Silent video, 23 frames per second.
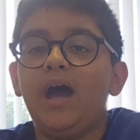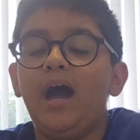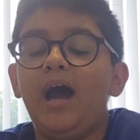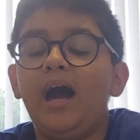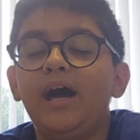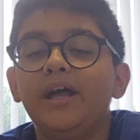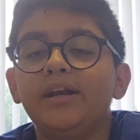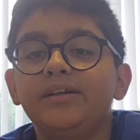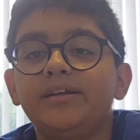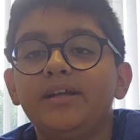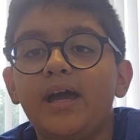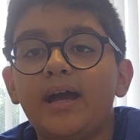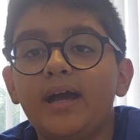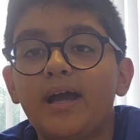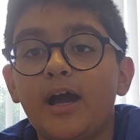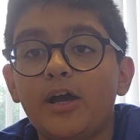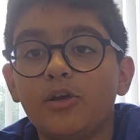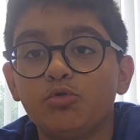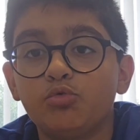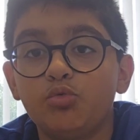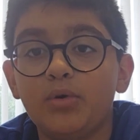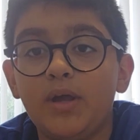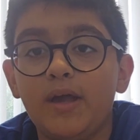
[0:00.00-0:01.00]
And yeah
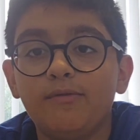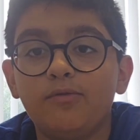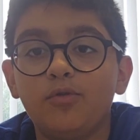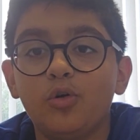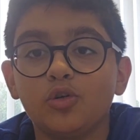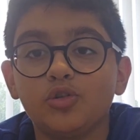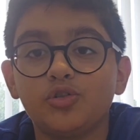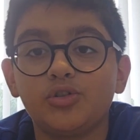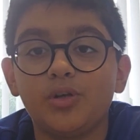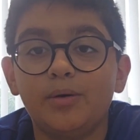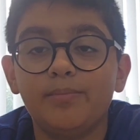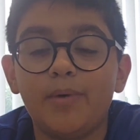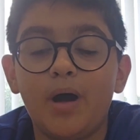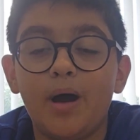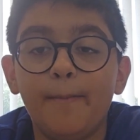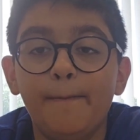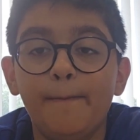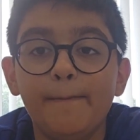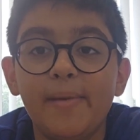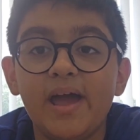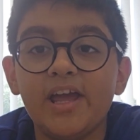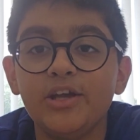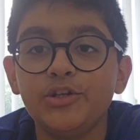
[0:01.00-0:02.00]
guys, we have got some
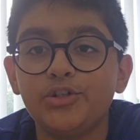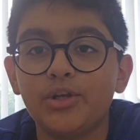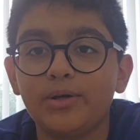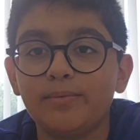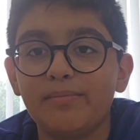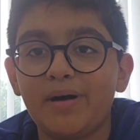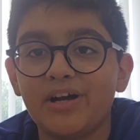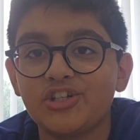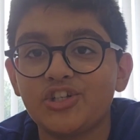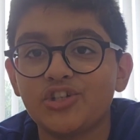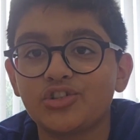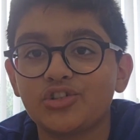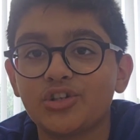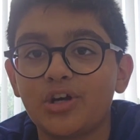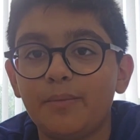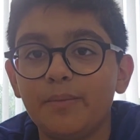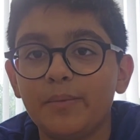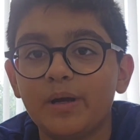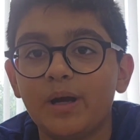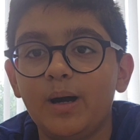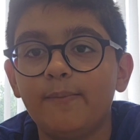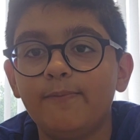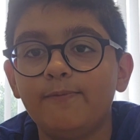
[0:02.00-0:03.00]
amazing matches
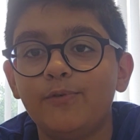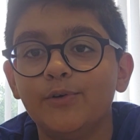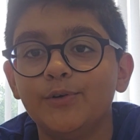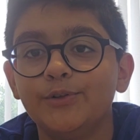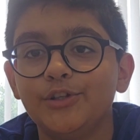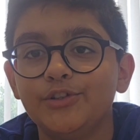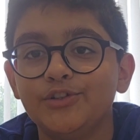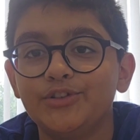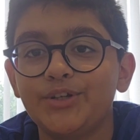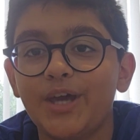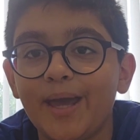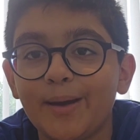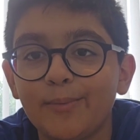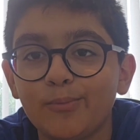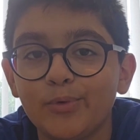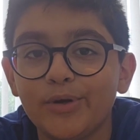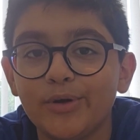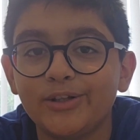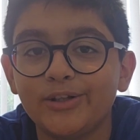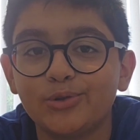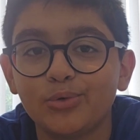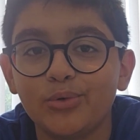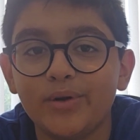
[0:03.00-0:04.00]
coming up for this Game
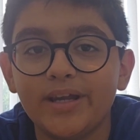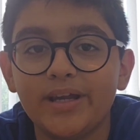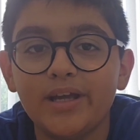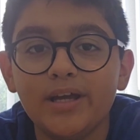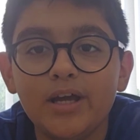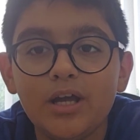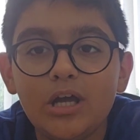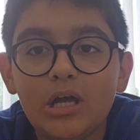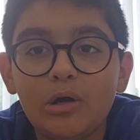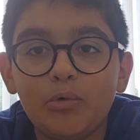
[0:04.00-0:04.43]
Week 3.